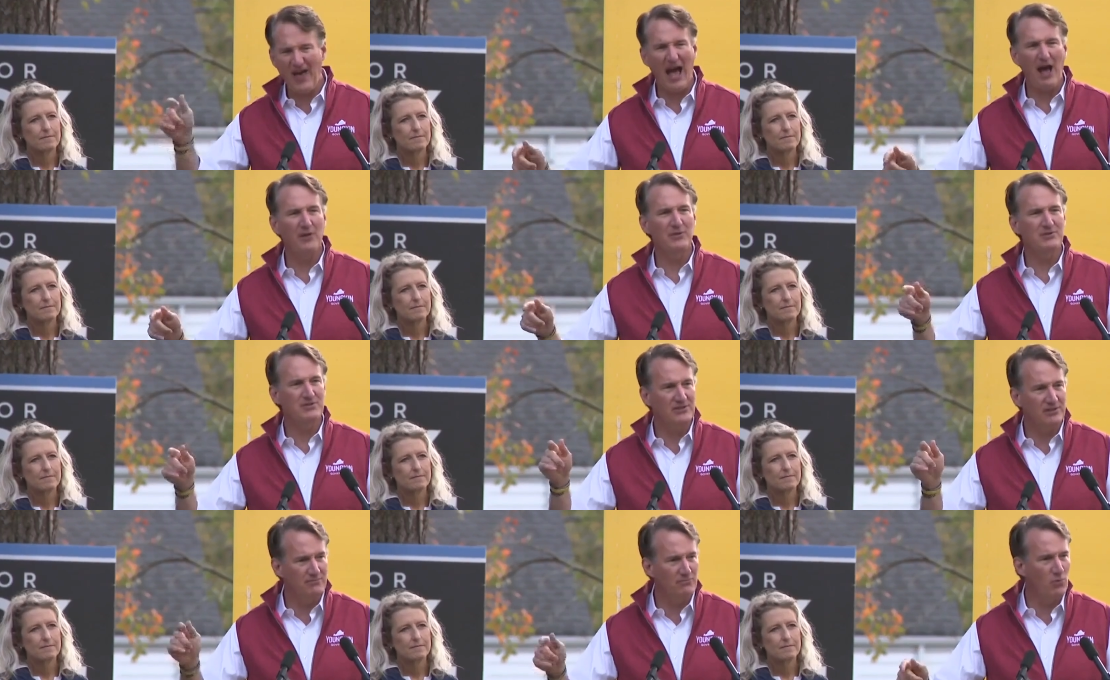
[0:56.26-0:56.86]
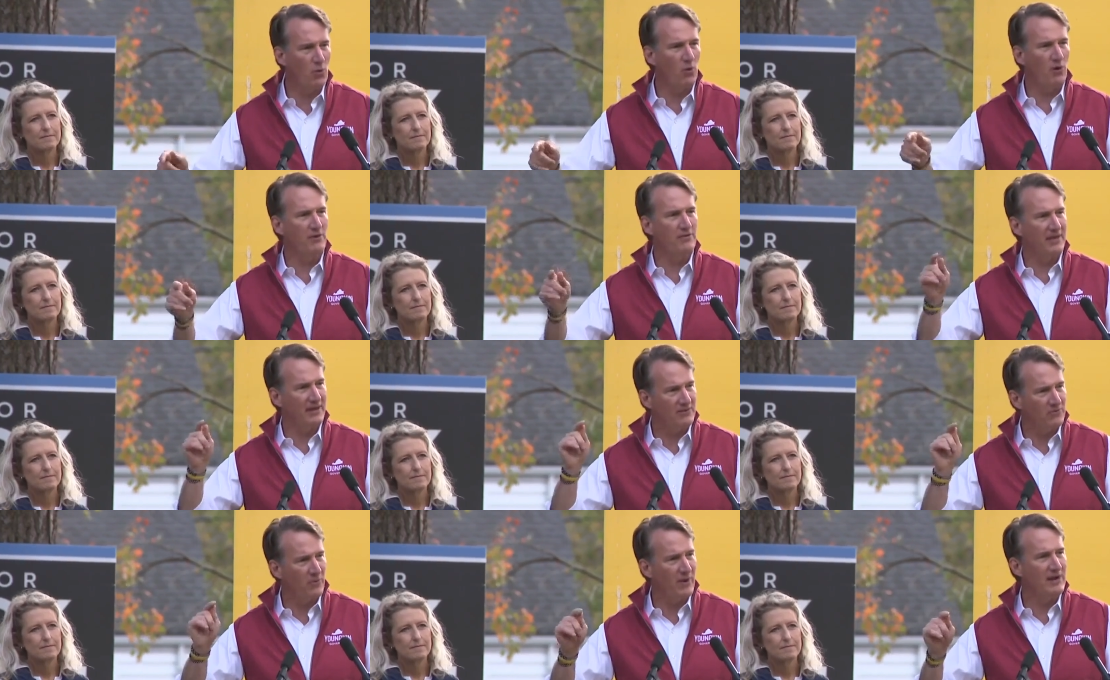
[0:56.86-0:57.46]
Speaker 1: along with Virginia
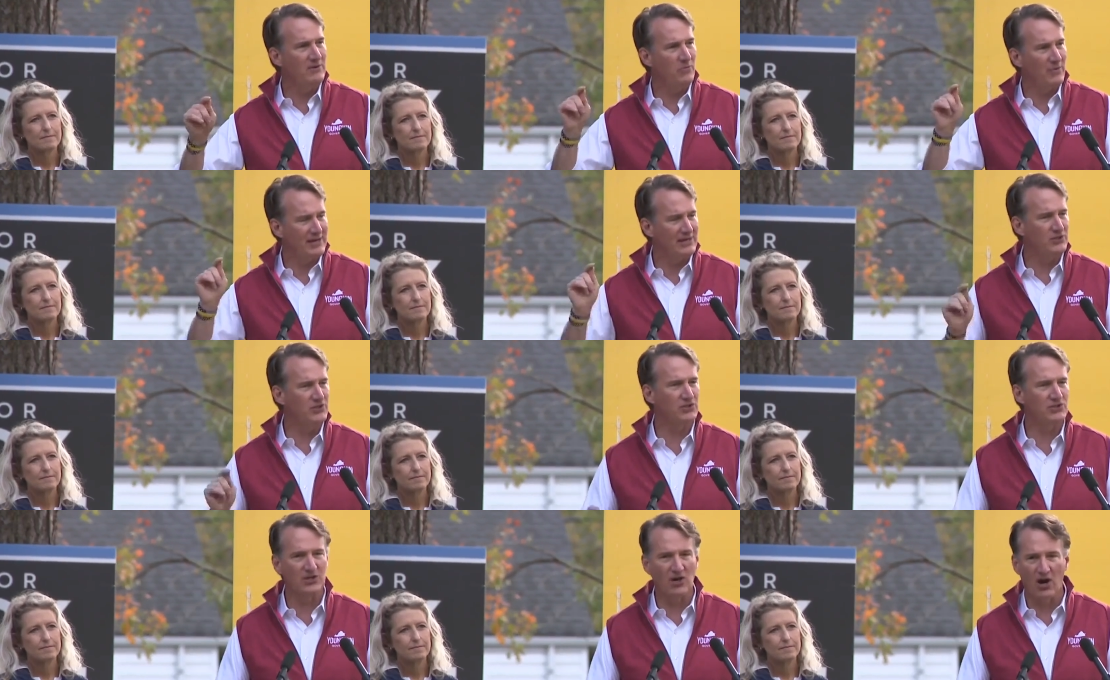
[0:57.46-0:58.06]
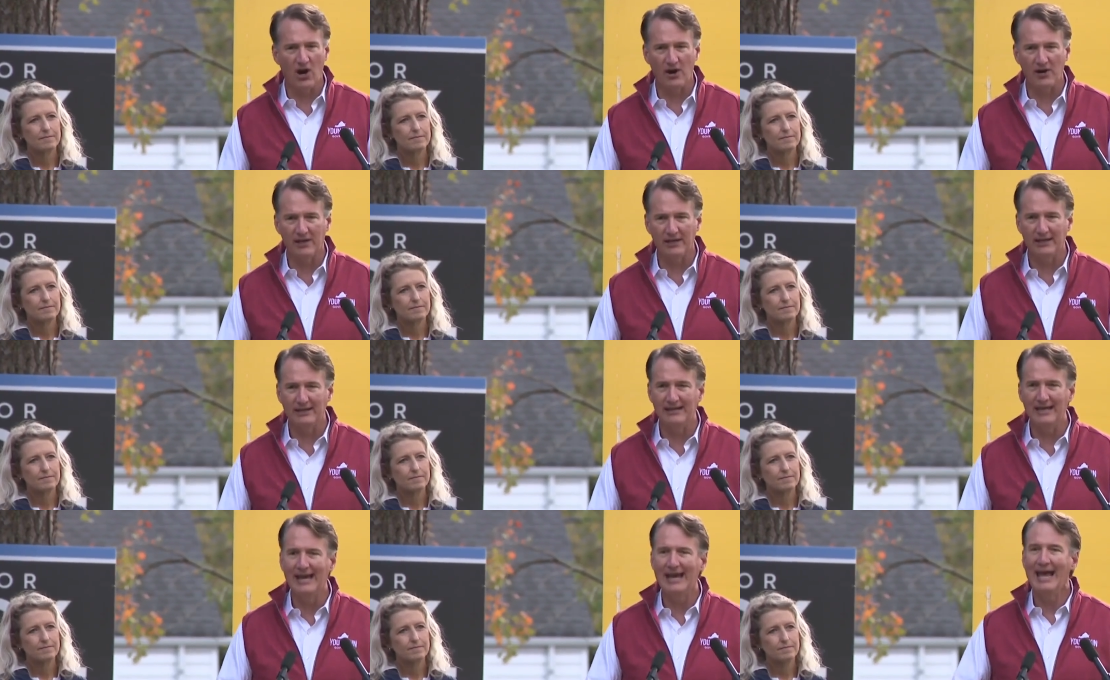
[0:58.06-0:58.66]
Attorney General Jason
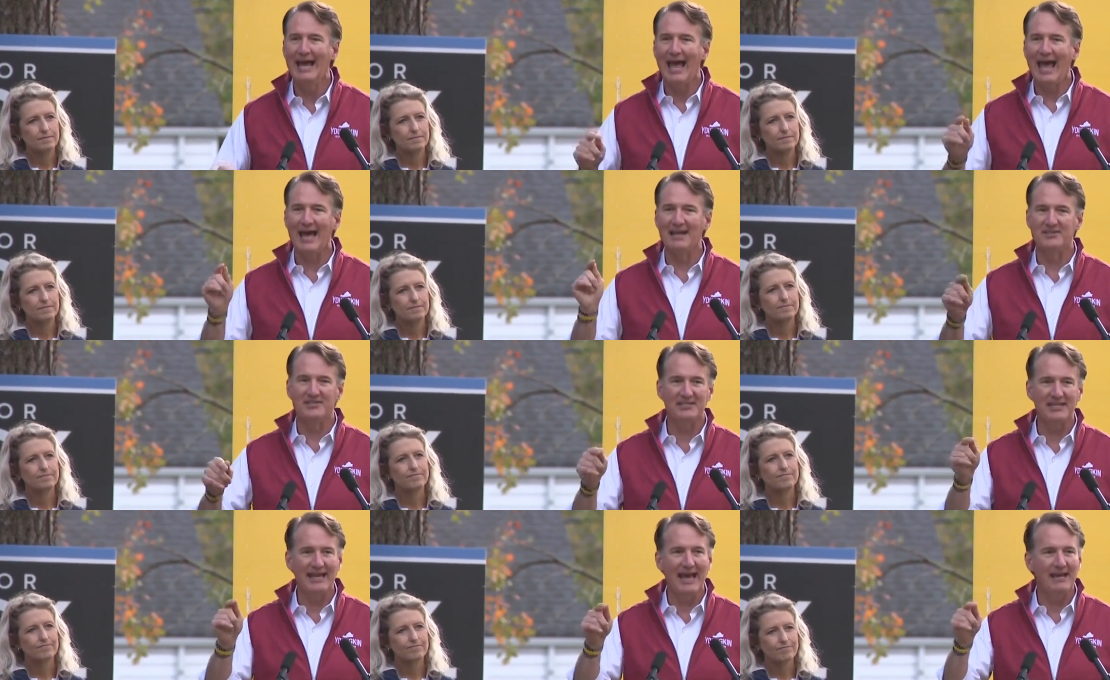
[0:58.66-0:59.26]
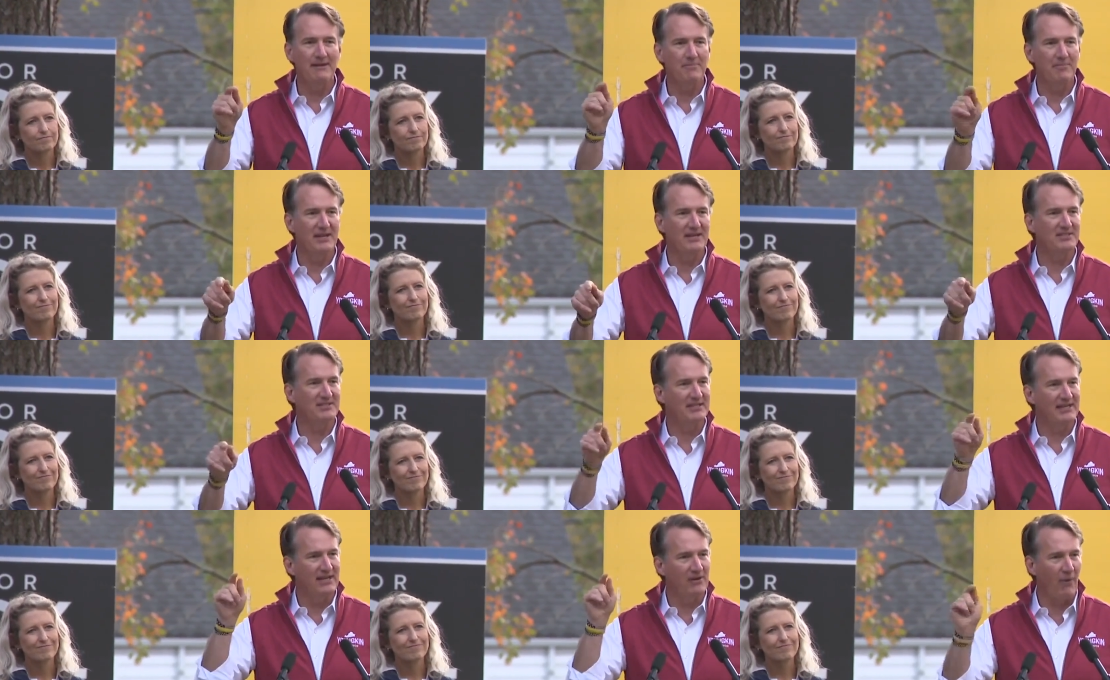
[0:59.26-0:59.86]
Miyares and Governor Glenn
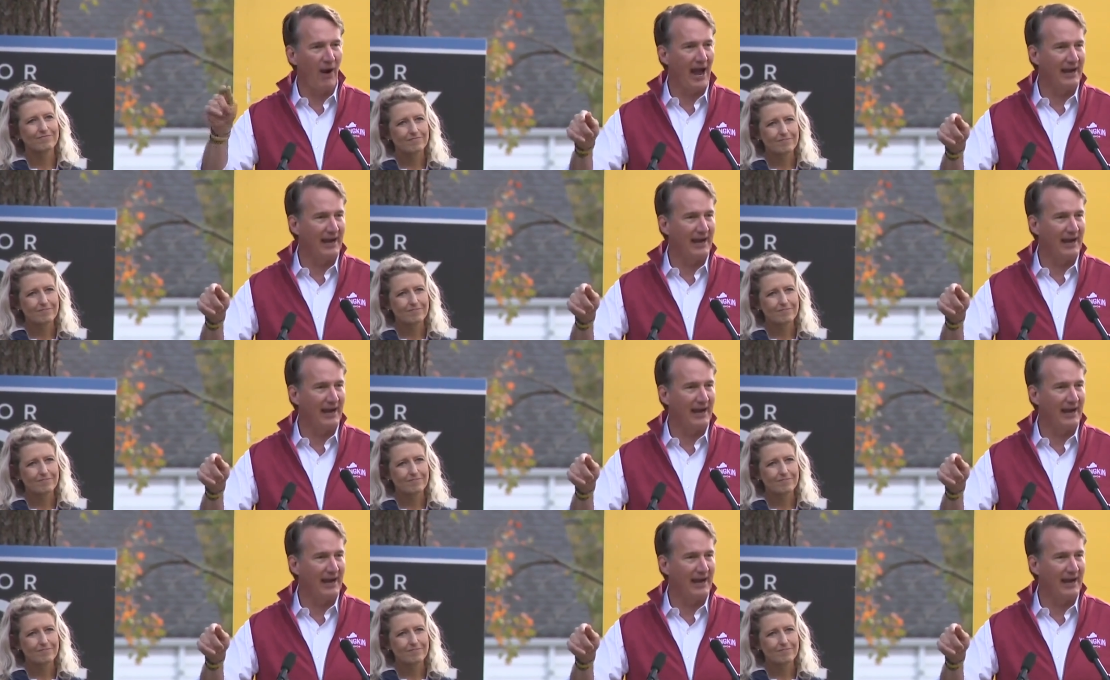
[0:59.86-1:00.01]
Youngkin.